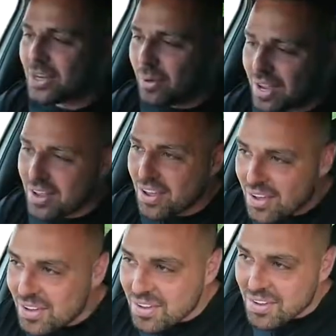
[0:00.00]
of the way.
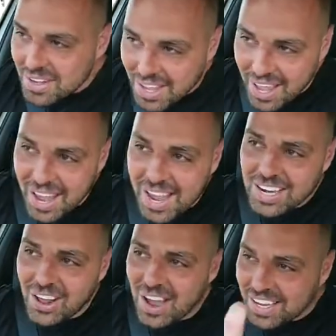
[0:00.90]
Hit
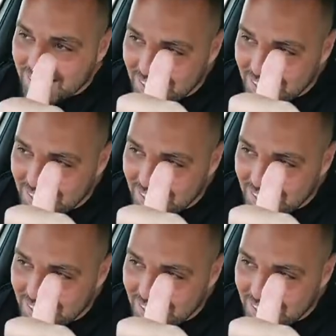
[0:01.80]
like